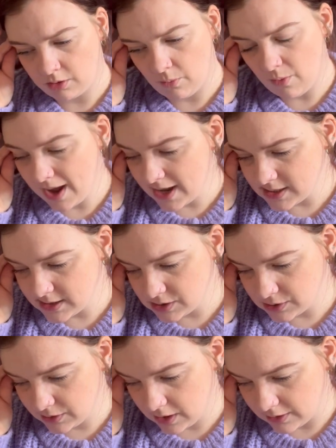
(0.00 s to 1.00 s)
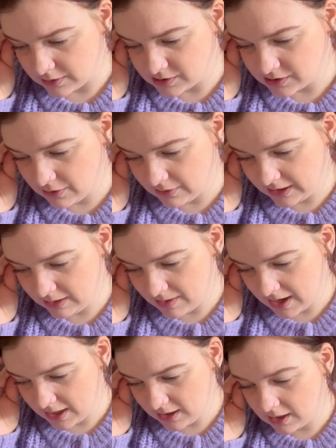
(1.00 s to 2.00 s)
Where did you go? Did you go on
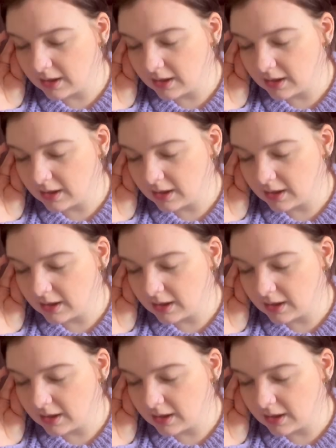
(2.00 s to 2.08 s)
eBay?